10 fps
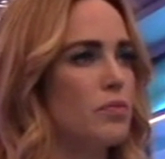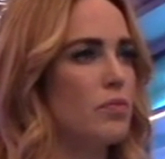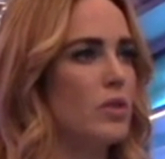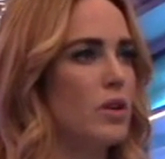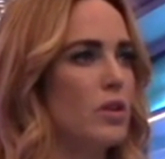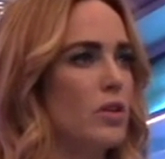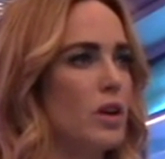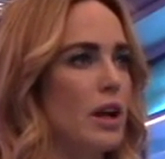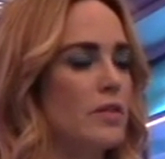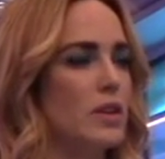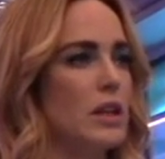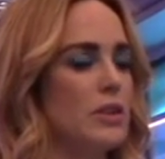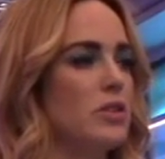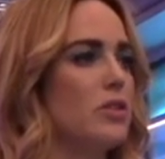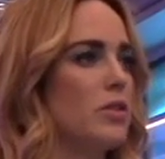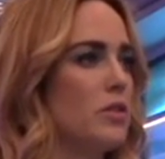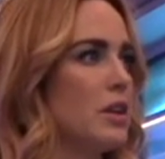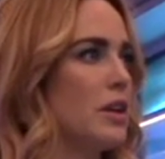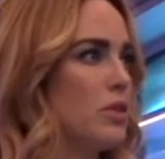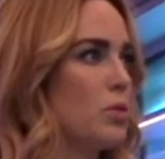The kind of the lessons and
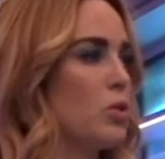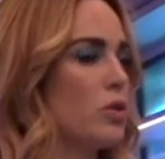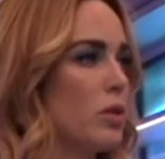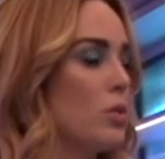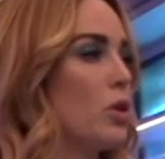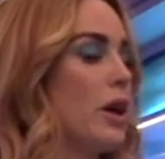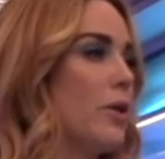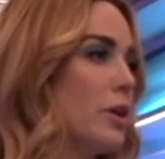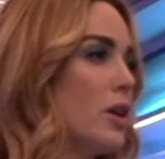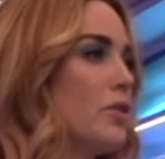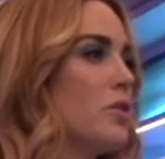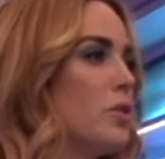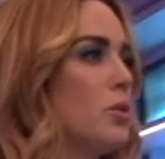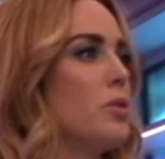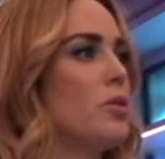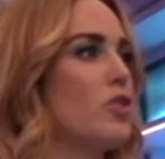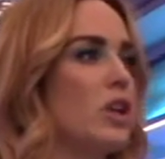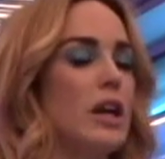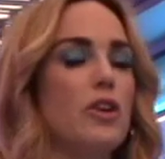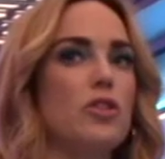things will carry on through for the
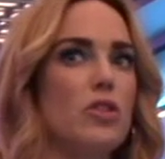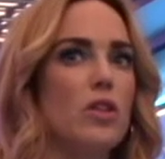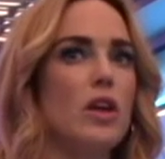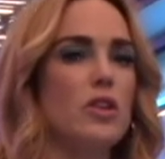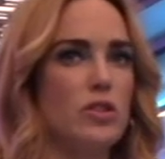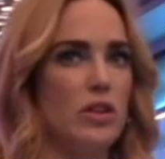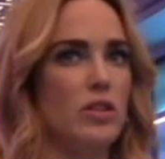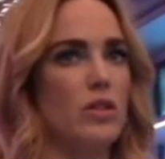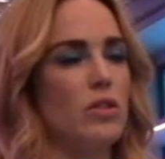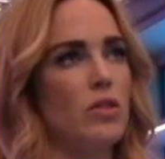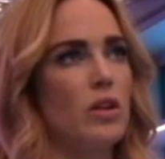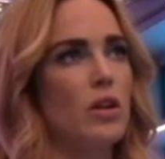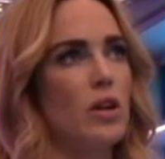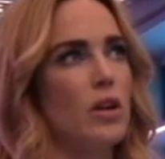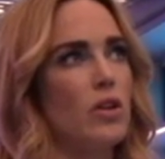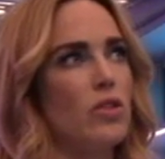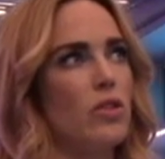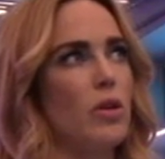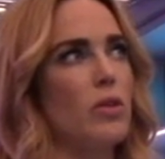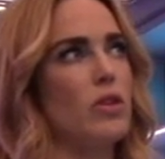characters in the other seasons.
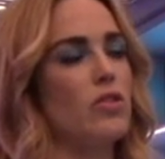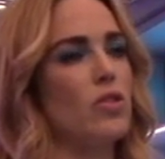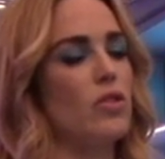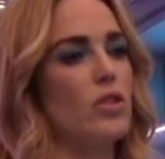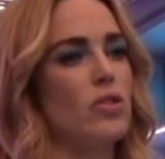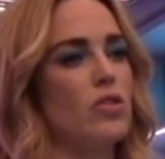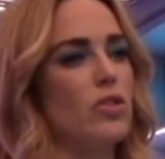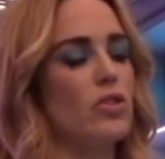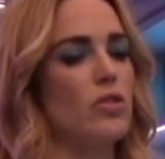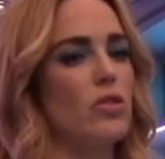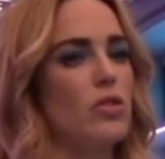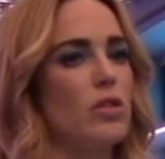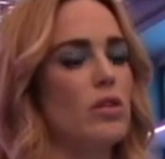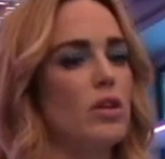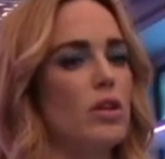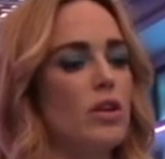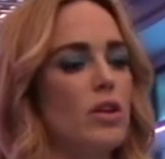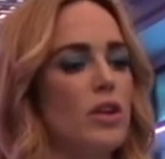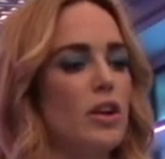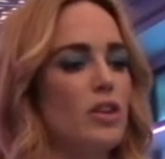So this year's,
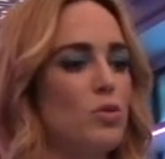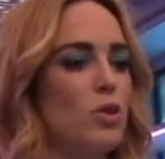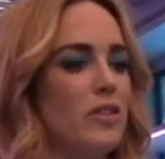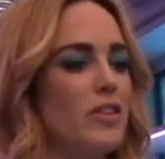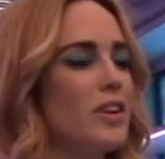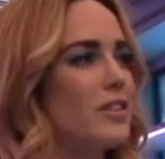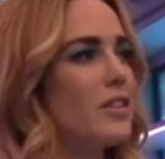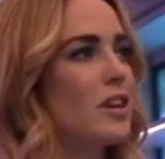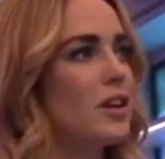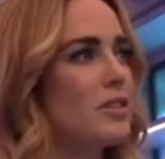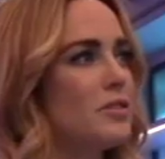it's really fun, yeah.